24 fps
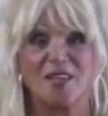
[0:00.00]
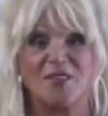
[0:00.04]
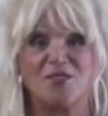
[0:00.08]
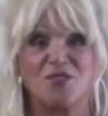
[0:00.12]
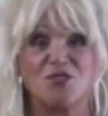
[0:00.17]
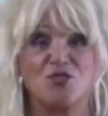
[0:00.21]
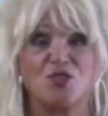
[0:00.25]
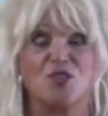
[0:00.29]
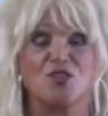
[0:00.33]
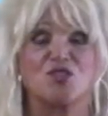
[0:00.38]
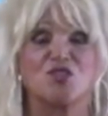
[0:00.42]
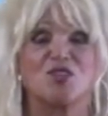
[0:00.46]

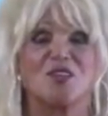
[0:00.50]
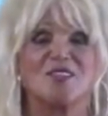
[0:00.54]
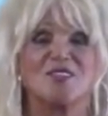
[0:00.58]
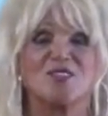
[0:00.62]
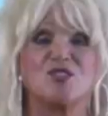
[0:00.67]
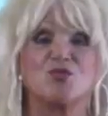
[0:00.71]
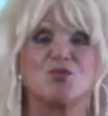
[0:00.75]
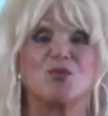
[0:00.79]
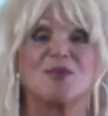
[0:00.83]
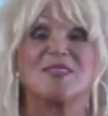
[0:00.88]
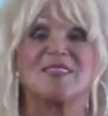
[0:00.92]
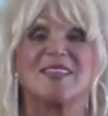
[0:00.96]
gives you a chance
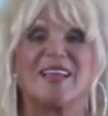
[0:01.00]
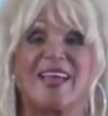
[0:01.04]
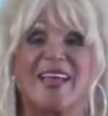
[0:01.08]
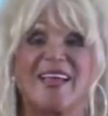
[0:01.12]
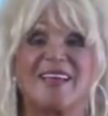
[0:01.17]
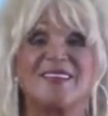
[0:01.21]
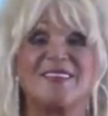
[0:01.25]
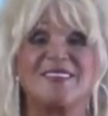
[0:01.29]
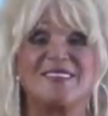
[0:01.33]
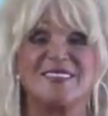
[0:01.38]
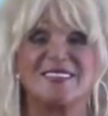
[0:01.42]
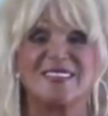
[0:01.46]
to
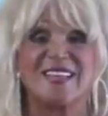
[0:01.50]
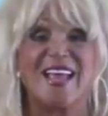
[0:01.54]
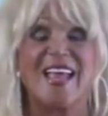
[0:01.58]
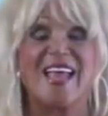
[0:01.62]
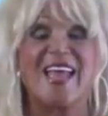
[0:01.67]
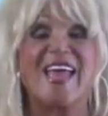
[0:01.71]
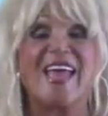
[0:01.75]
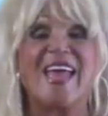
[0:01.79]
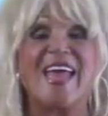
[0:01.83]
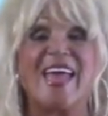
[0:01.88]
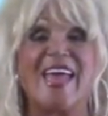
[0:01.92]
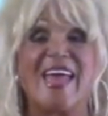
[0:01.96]
enhance
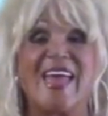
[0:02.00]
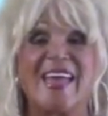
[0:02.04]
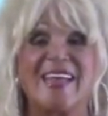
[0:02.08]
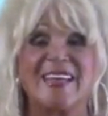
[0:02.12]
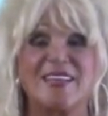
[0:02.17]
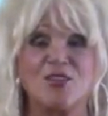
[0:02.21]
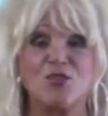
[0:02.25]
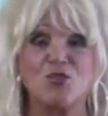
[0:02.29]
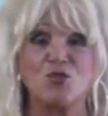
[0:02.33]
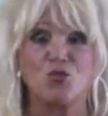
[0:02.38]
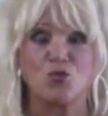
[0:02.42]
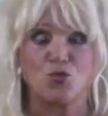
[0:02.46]

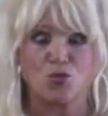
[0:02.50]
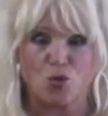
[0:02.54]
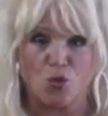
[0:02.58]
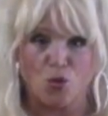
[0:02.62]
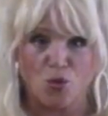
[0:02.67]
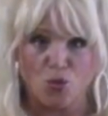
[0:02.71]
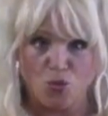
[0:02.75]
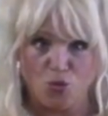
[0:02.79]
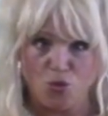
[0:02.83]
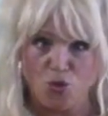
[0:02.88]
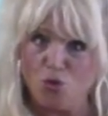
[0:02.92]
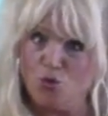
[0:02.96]
and
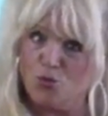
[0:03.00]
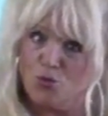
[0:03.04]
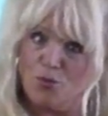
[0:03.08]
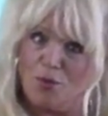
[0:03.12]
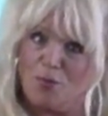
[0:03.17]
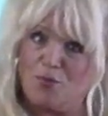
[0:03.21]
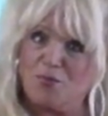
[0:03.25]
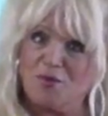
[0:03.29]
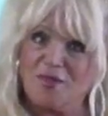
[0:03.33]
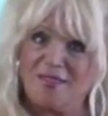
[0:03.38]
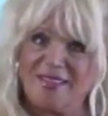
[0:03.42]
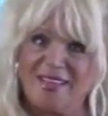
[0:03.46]
grow your
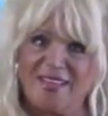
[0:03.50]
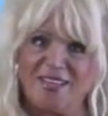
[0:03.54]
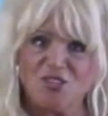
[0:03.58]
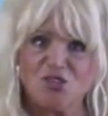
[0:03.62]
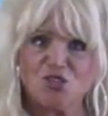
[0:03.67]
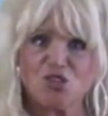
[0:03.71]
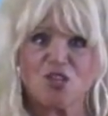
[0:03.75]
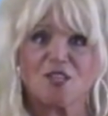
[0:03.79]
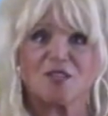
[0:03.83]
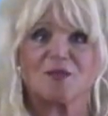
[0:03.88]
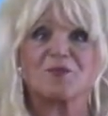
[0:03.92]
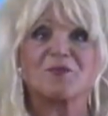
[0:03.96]

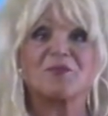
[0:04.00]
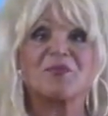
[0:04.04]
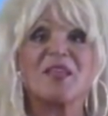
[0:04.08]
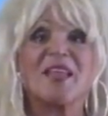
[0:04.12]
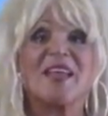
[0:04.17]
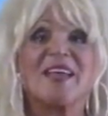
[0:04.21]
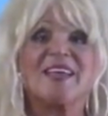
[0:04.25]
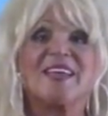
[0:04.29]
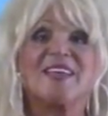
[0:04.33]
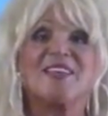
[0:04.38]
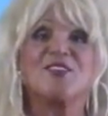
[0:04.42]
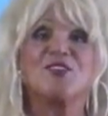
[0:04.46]
reputation.
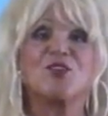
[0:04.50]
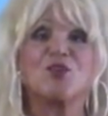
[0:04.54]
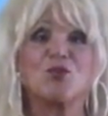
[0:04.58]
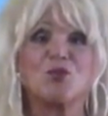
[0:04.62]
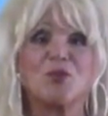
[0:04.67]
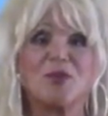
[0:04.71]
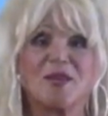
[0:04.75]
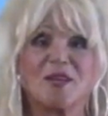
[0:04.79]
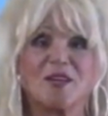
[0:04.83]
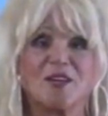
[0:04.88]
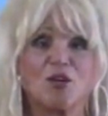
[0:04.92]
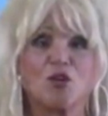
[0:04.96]
In
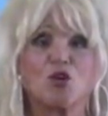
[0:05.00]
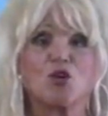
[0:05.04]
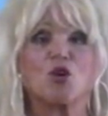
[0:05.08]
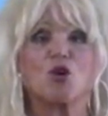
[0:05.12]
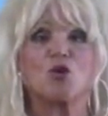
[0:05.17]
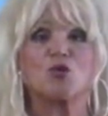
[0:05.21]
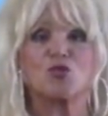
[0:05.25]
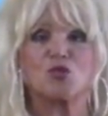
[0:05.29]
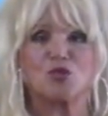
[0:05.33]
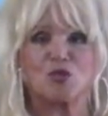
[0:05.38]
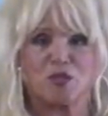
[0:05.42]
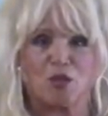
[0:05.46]
career,
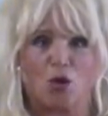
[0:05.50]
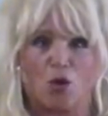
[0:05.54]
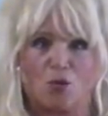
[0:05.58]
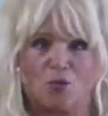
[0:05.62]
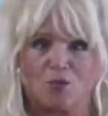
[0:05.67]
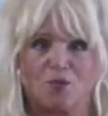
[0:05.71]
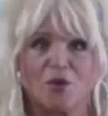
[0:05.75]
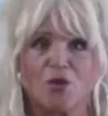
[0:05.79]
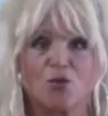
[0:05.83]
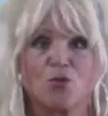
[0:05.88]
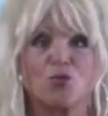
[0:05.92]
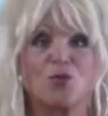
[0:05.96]
go slow.
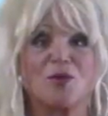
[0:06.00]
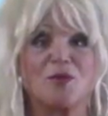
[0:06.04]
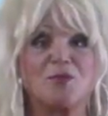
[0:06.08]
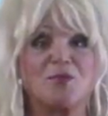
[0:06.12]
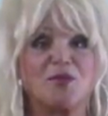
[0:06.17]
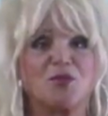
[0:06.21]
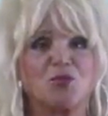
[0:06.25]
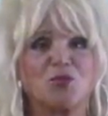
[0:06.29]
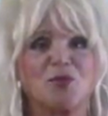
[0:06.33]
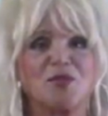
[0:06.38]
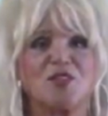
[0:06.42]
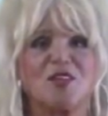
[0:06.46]
Read
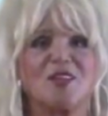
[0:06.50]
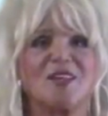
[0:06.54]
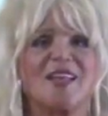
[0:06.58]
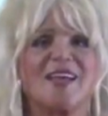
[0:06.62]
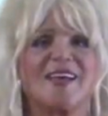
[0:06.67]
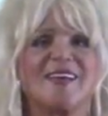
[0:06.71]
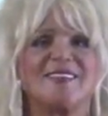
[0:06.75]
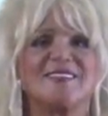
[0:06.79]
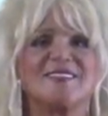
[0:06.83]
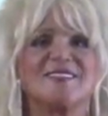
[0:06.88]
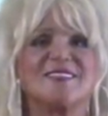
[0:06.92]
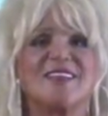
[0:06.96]
between the
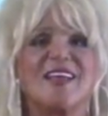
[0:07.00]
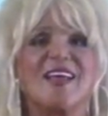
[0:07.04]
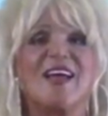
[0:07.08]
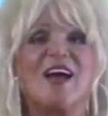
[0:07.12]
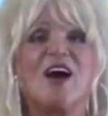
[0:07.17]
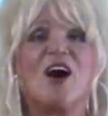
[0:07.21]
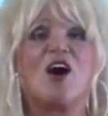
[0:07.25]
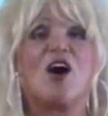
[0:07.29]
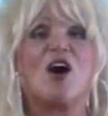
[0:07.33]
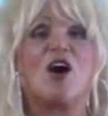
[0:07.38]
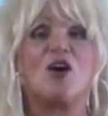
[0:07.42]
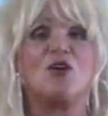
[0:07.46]
lines.
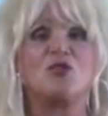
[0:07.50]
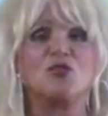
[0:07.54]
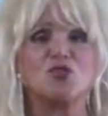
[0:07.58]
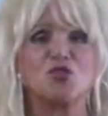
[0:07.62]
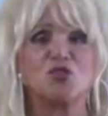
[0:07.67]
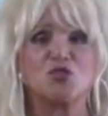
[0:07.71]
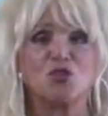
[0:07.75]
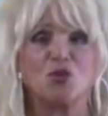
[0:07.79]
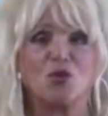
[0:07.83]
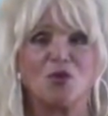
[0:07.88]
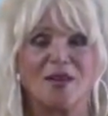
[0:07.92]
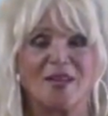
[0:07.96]

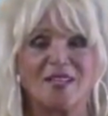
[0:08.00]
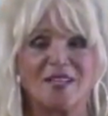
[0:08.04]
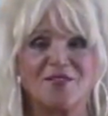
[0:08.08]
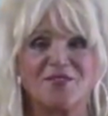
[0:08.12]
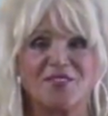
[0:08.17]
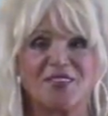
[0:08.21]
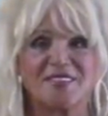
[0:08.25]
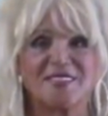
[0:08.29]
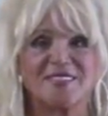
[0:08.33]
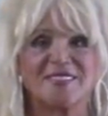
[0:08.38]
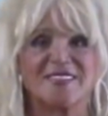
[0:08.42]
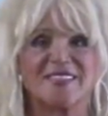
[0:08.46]
Also
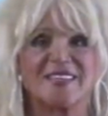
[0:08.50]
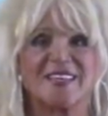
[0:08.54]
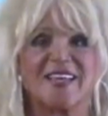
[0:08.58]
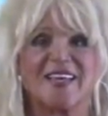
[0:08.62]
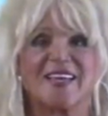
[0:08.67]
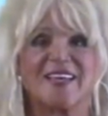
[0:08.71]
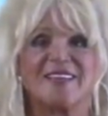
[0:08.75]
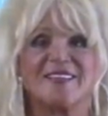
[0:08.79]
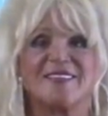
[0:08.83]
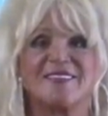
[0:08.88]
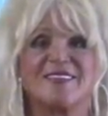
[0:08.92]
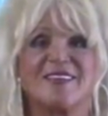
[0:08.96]

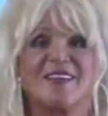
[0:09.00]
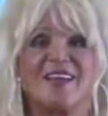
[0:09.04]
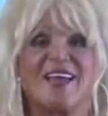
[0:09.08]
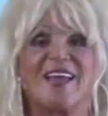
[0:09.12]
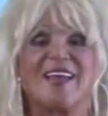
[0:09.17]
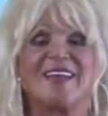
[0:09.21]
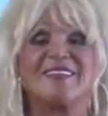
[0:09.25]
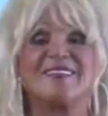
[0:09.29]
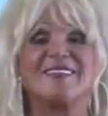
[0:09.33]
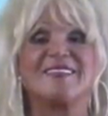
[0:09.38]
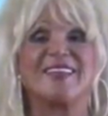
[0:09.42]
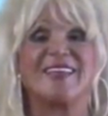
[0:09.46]
investigate
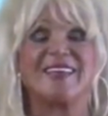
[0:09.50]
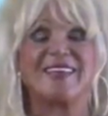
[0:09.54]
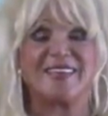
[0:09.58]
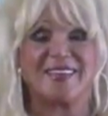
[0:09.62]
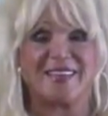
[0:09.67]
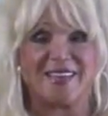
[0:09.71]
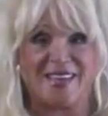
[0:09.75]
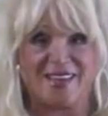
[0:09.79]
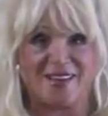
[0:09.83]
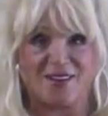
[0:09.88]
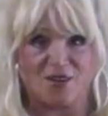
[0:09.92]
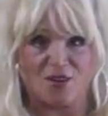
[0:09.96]
and
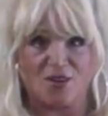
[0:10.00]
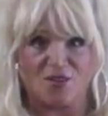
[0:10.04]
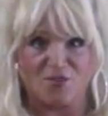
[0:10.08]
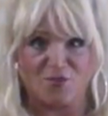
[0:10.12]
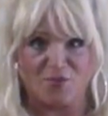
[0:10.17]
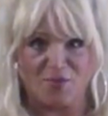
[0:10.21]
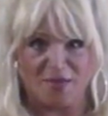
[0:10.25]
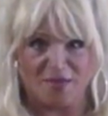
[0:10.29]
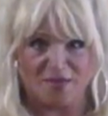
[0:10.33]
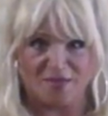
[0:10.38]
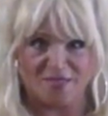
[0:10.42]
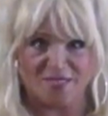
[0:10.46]
take care
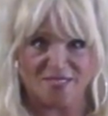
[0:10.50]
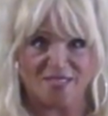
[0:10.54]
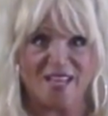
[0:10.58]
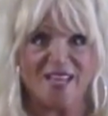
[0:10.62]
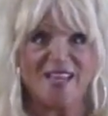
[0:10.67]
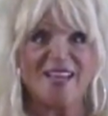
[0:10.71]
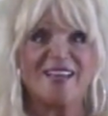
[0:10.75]
of bills.